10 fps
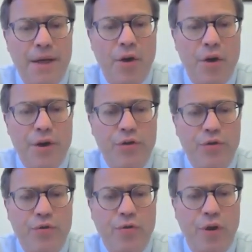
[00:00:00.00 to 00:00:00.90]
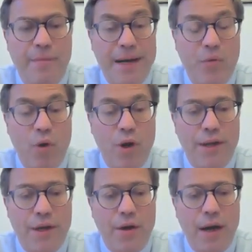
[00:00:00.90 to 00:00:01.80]
in order to have a better
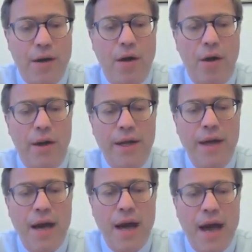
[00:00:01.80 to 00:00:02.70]
word than non-alcoholic,